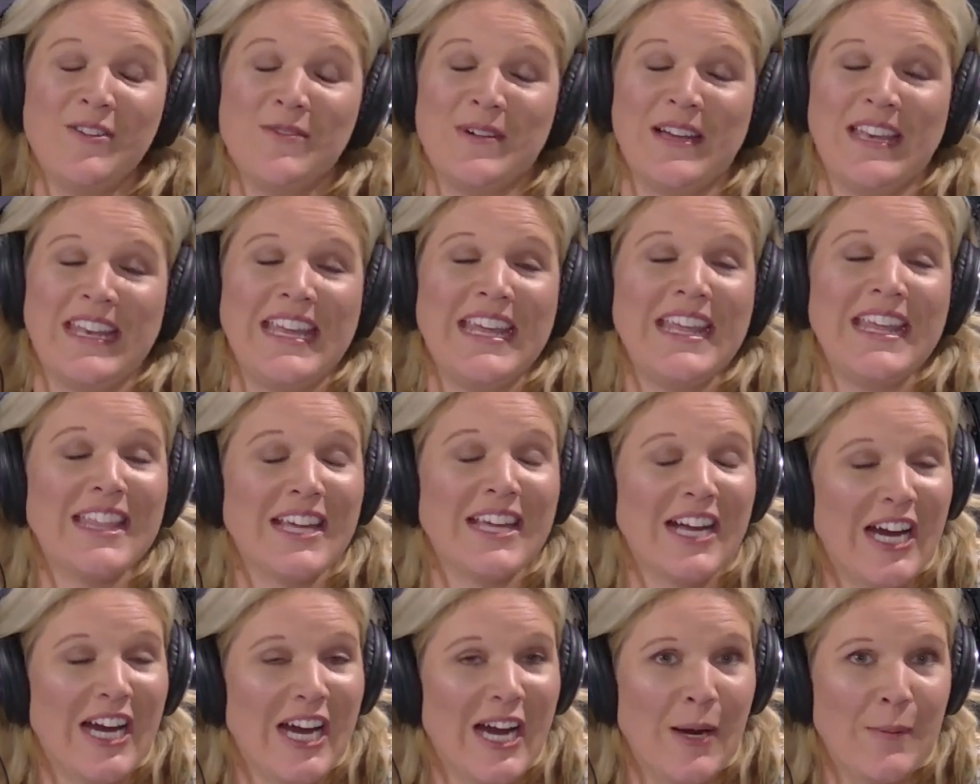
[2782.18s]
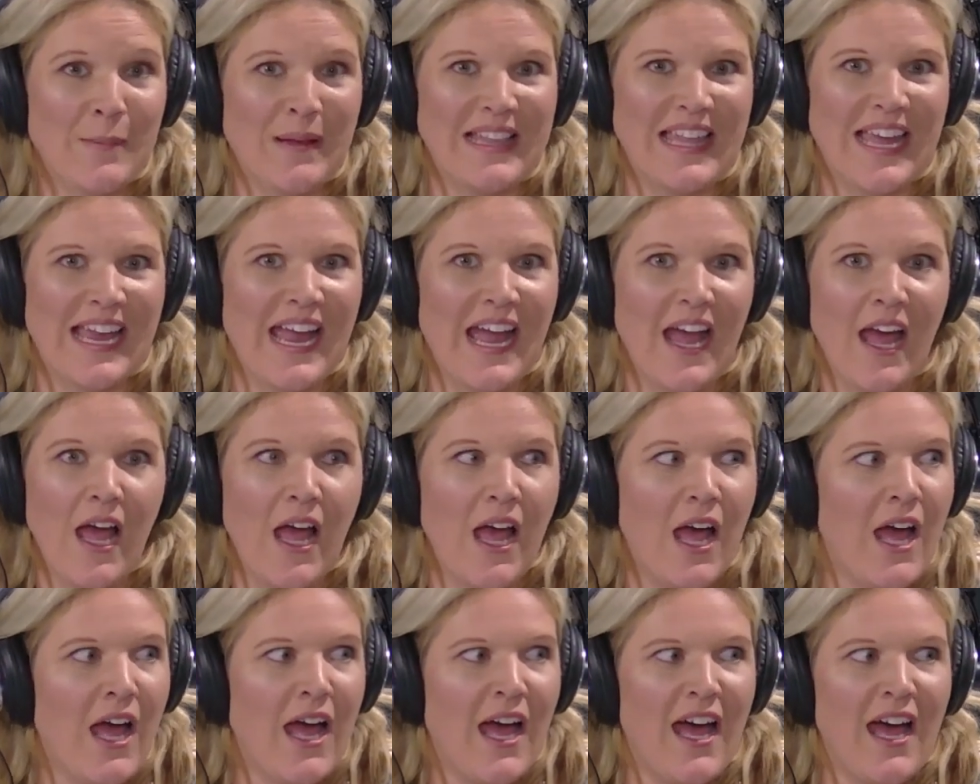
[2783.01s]
i don't want either but like
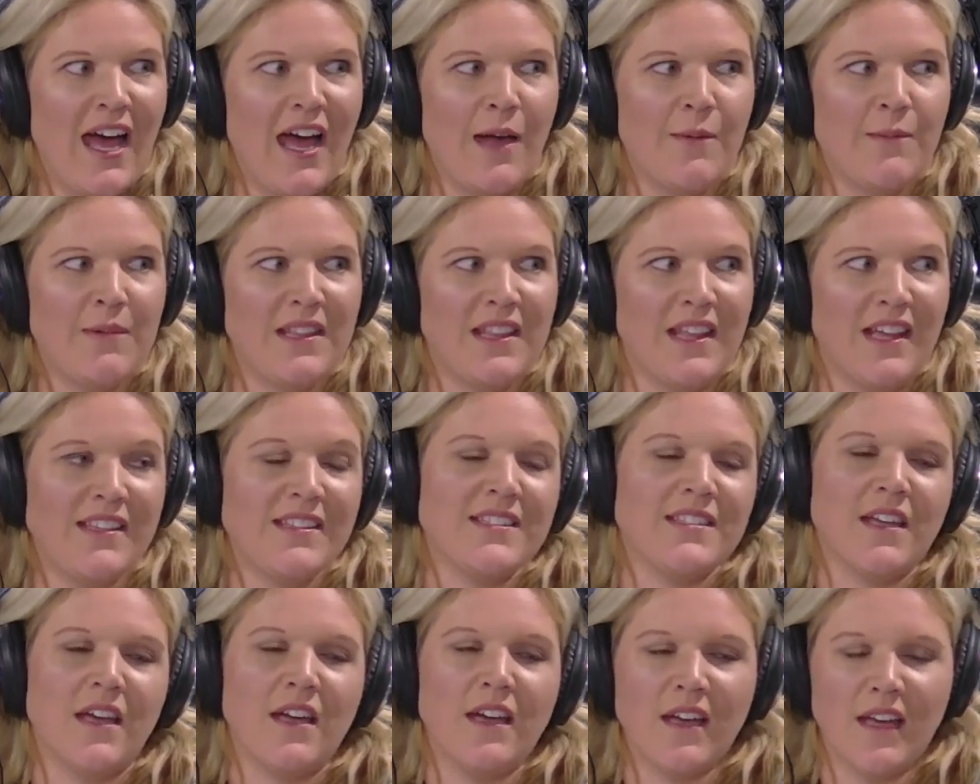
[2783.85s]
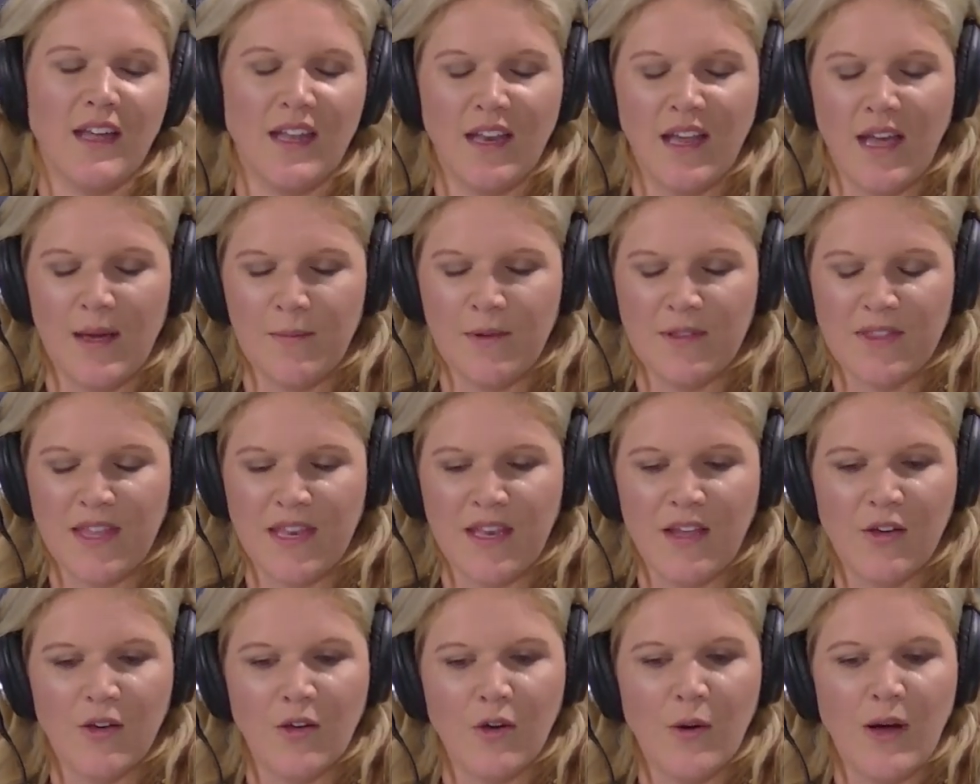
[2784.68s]
i mean that's again
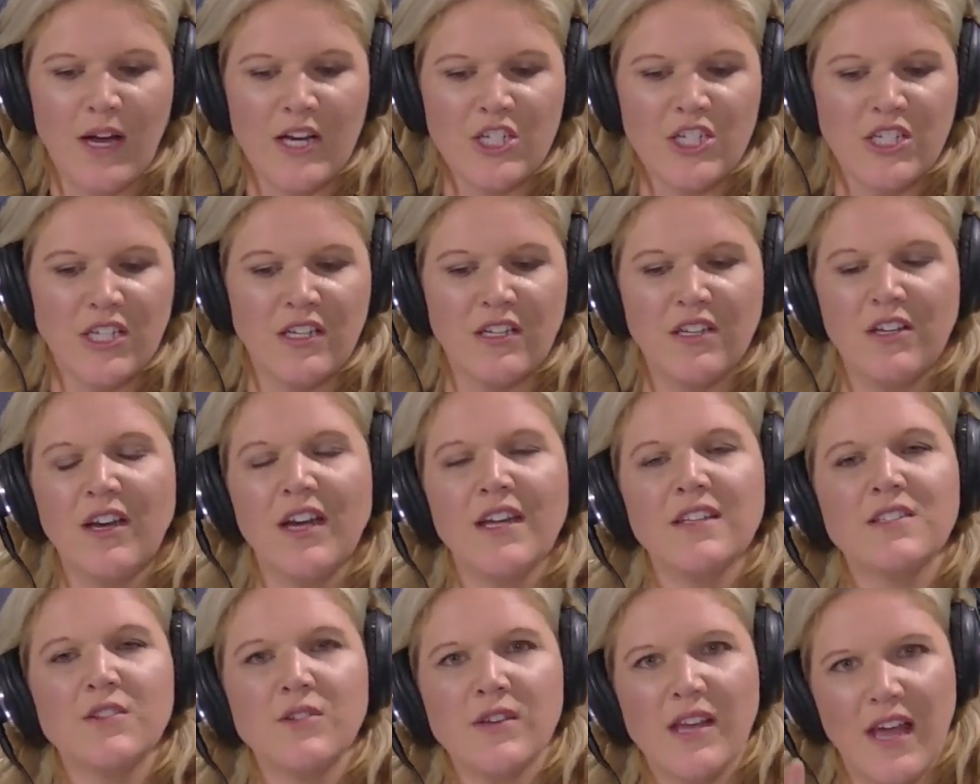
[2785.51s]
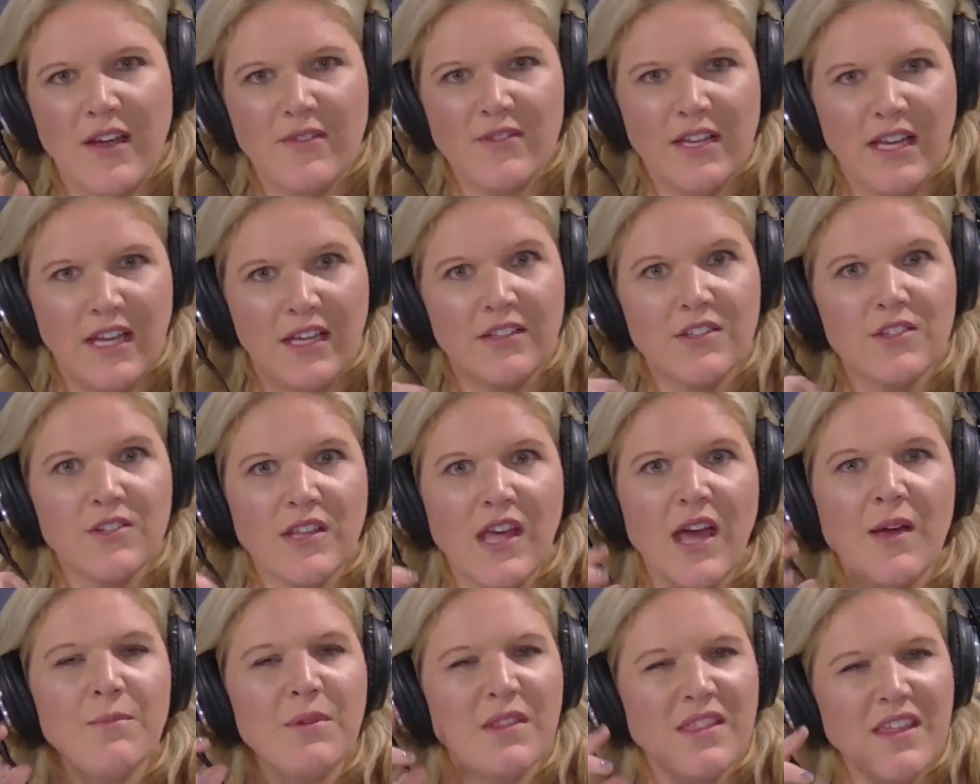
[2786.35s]
hypothetical question you guys don't have to
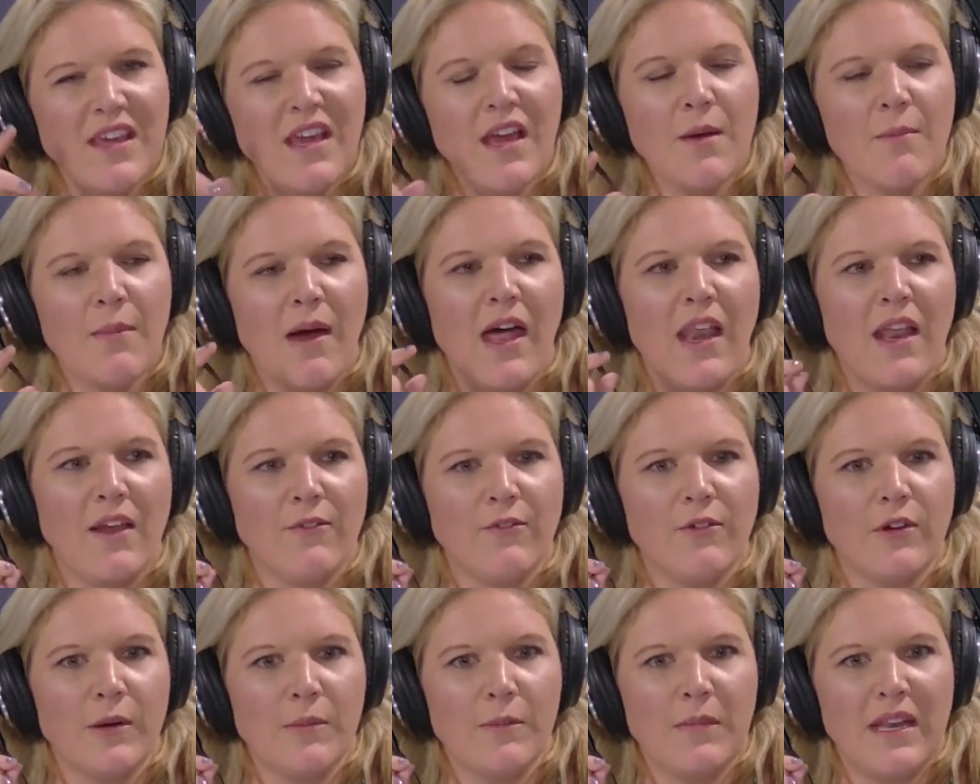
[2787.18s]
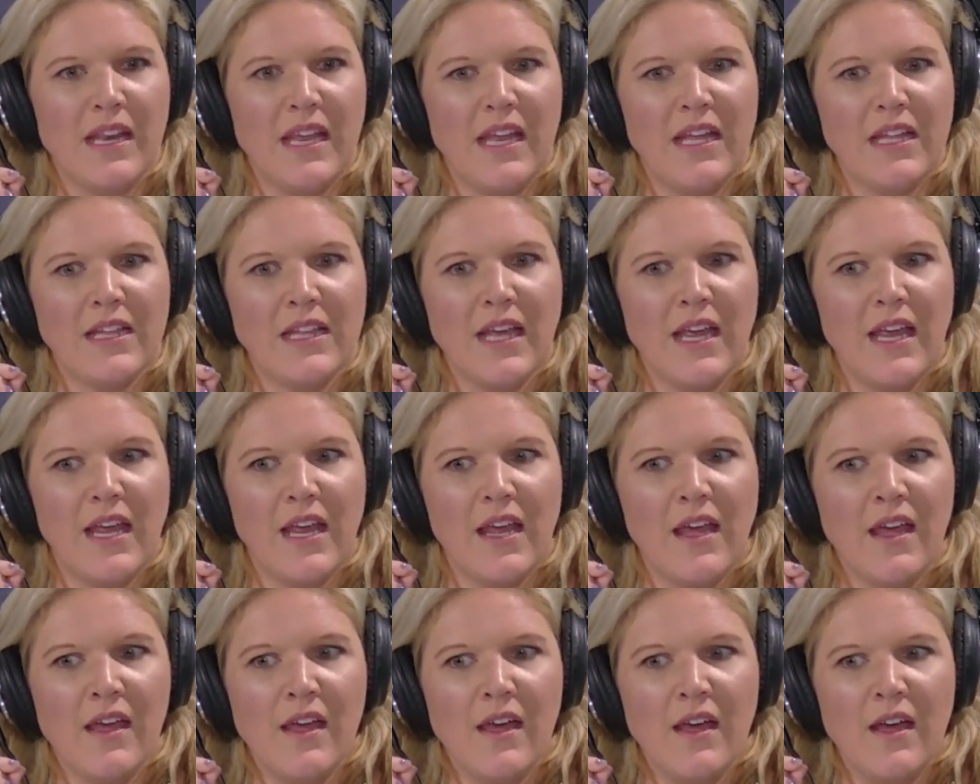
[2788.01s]
answer that but think about it for a minute
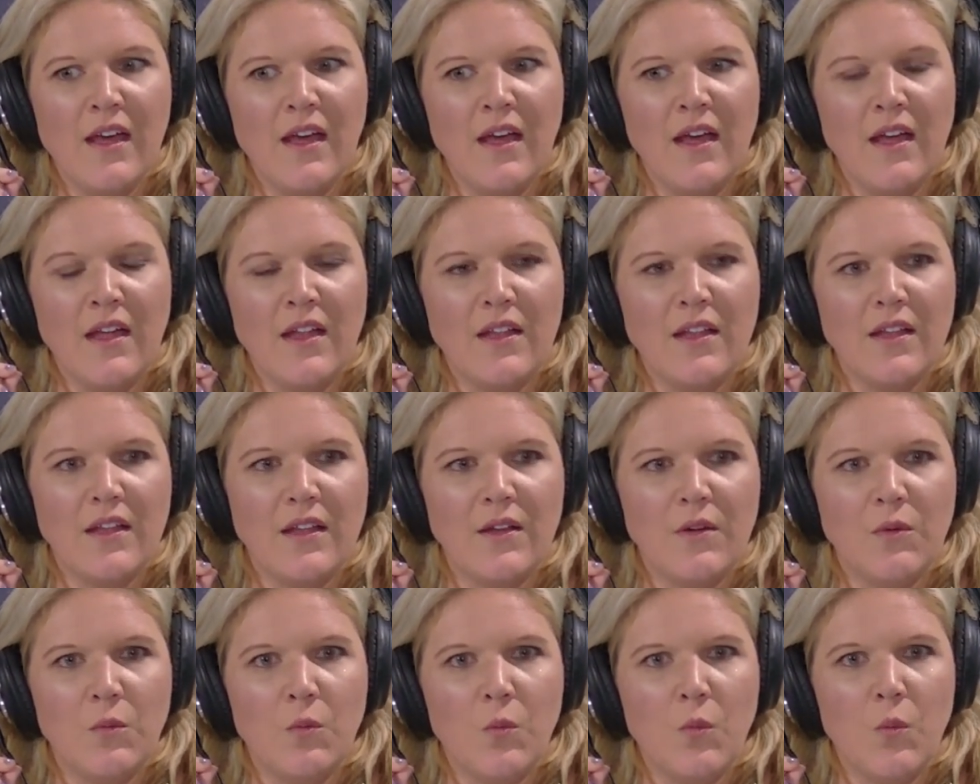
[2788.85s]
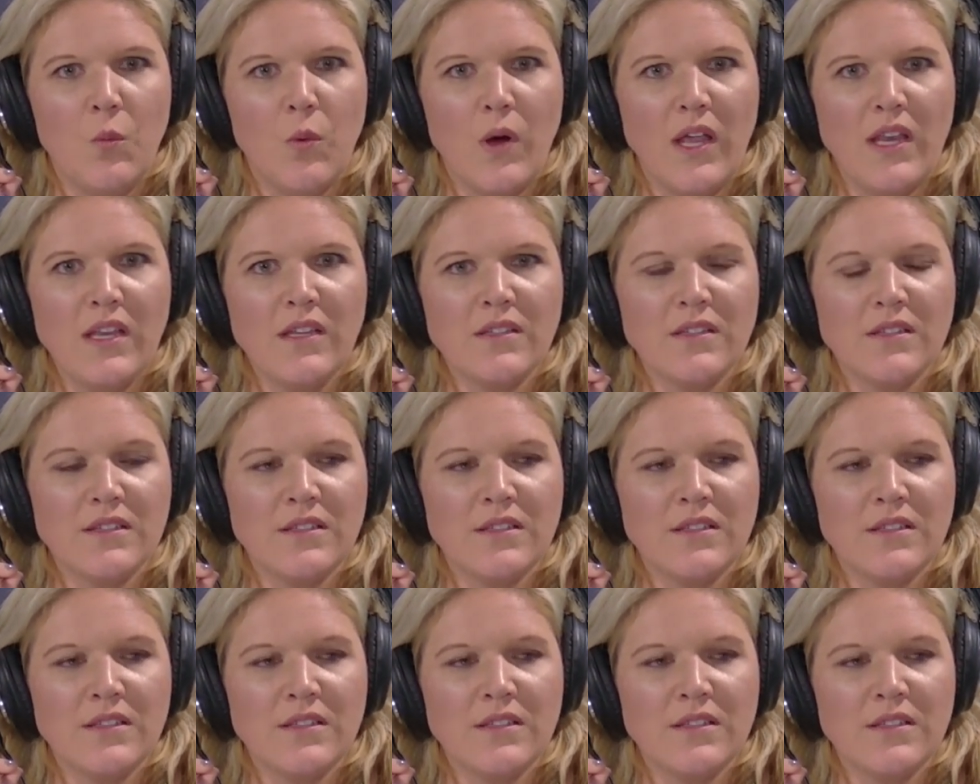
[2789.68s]
like one